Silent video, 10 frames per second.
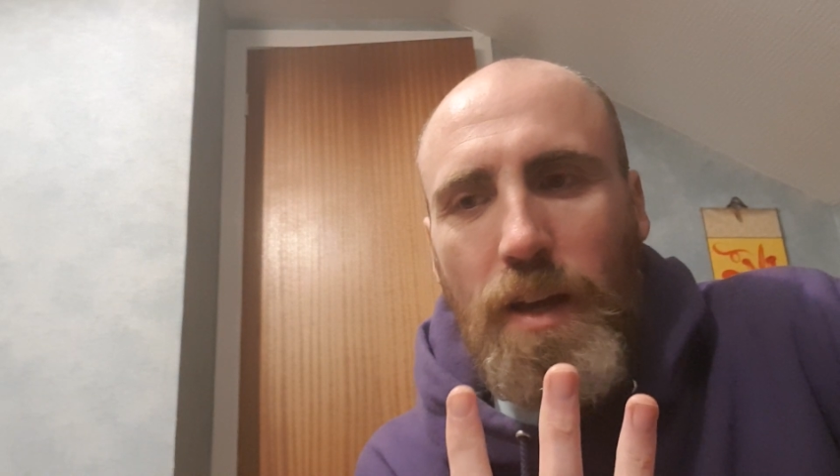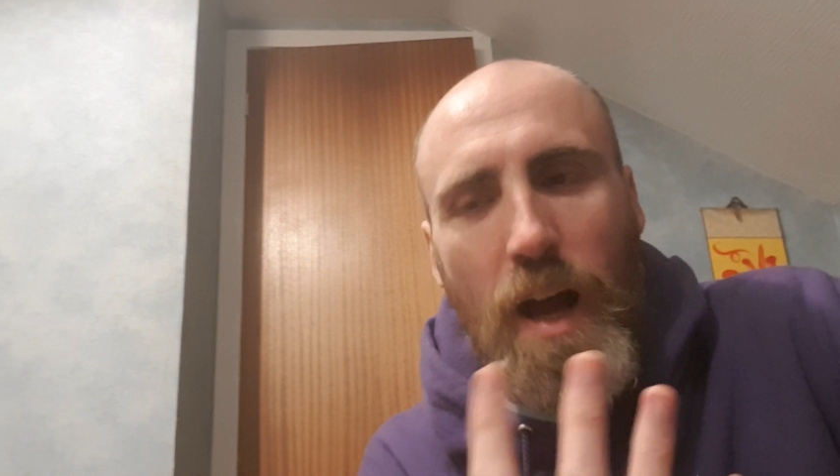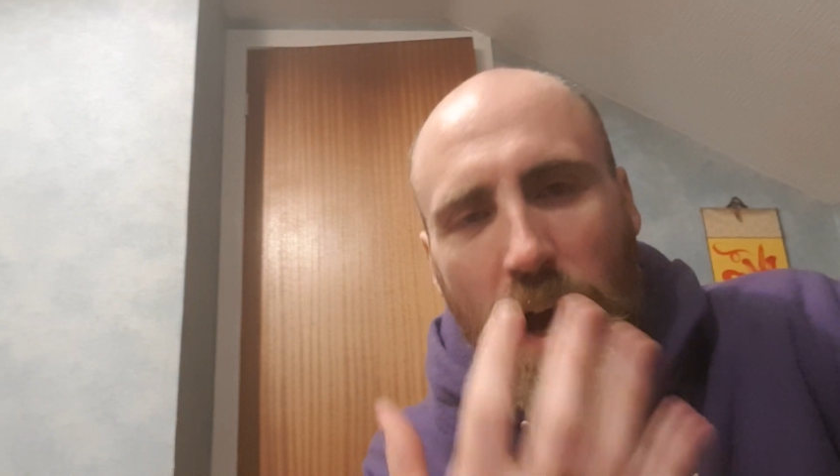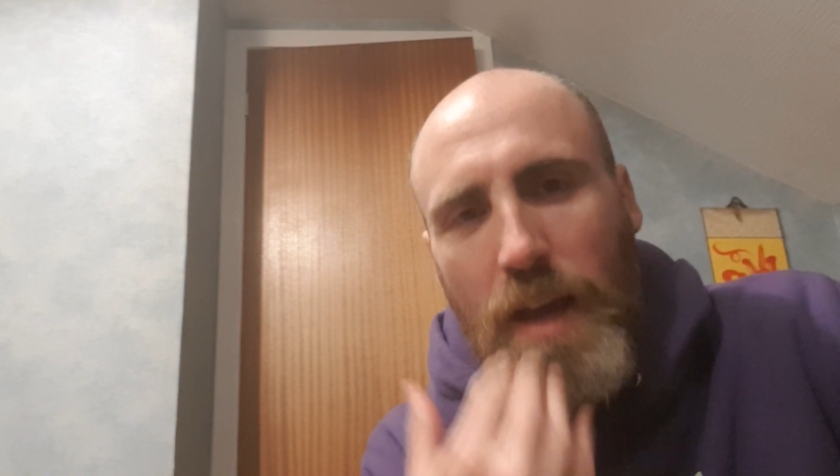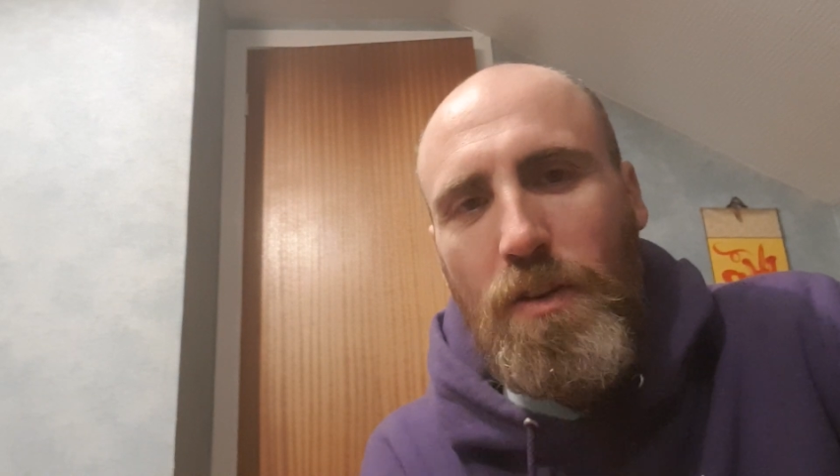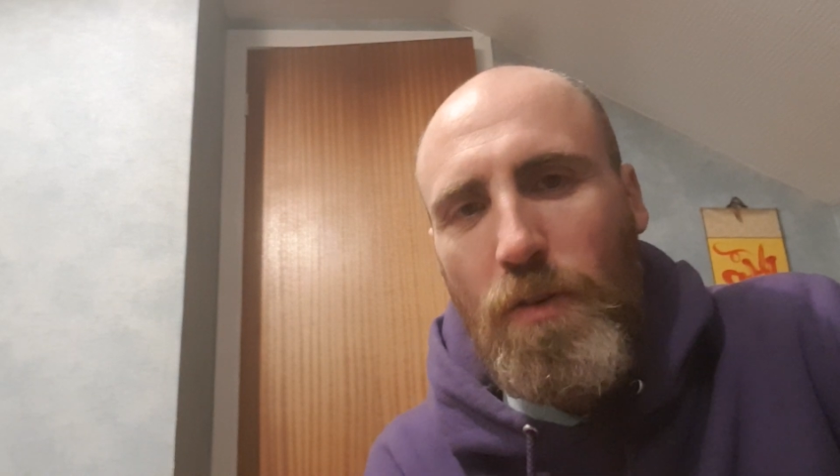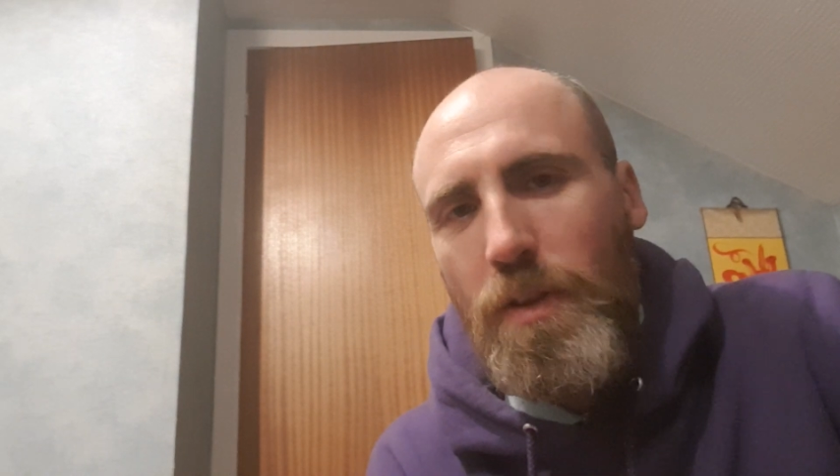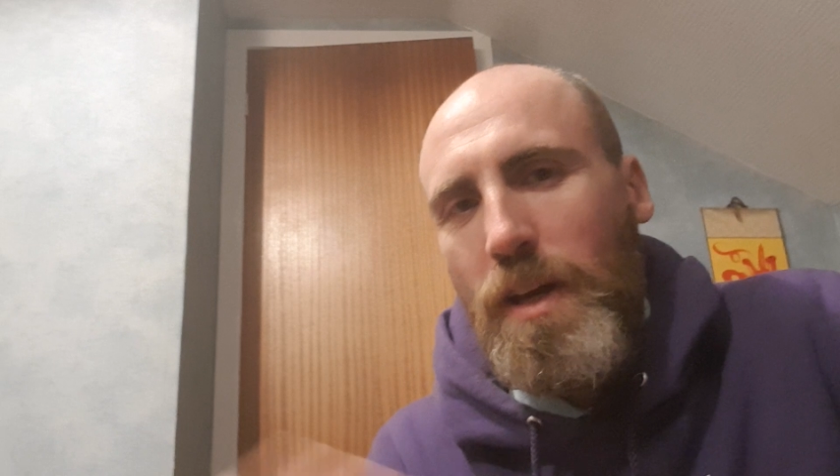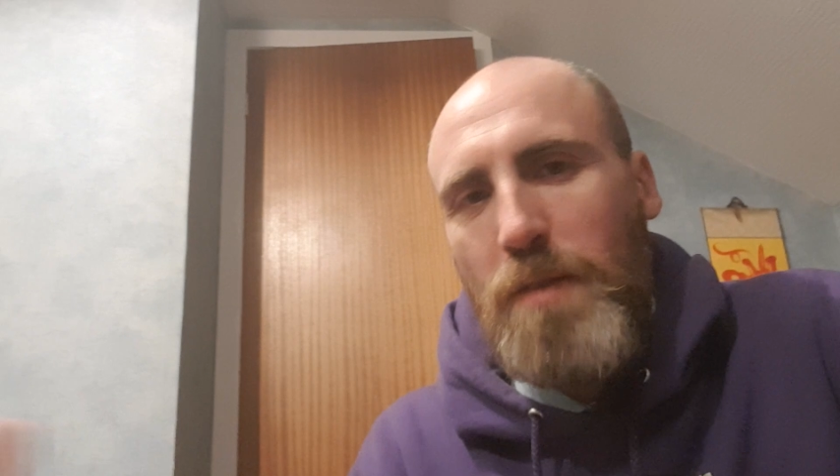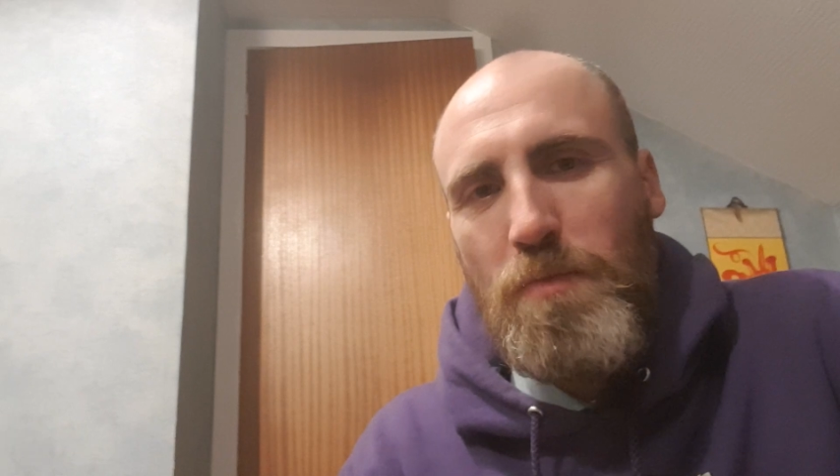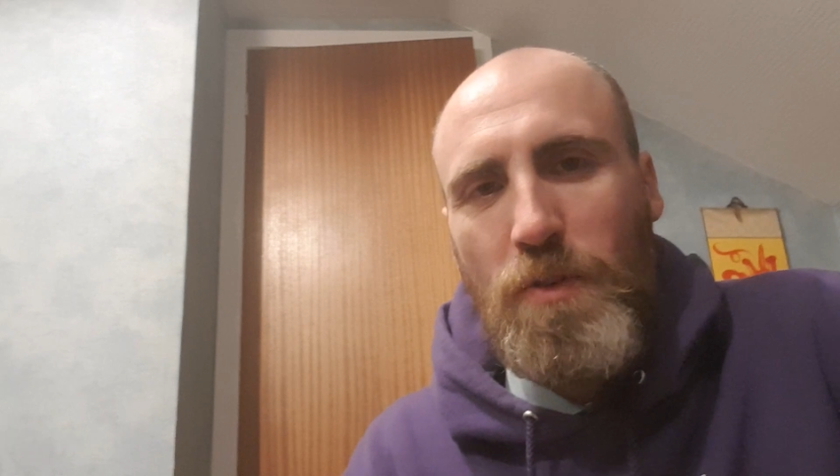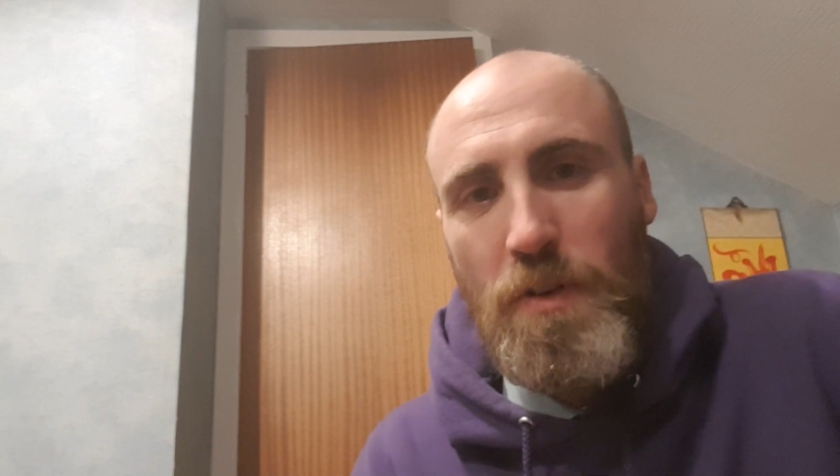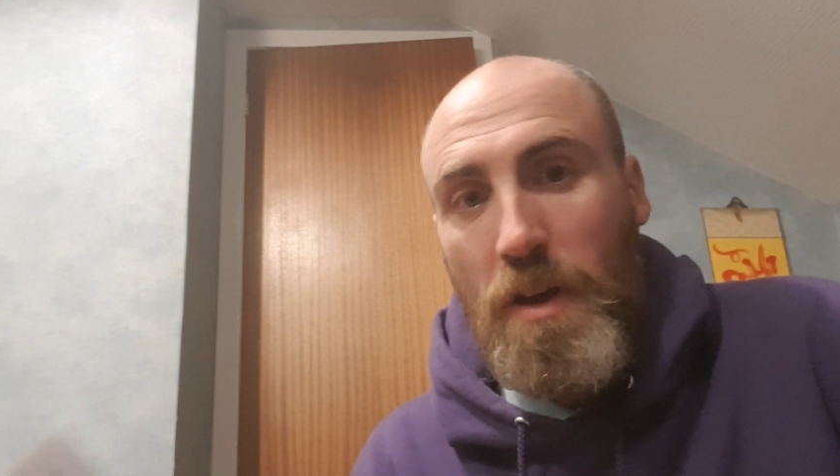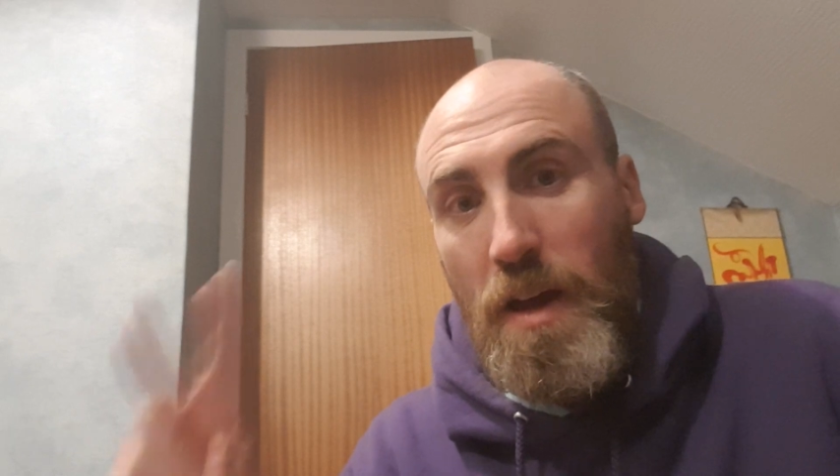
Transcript: I know that I'm more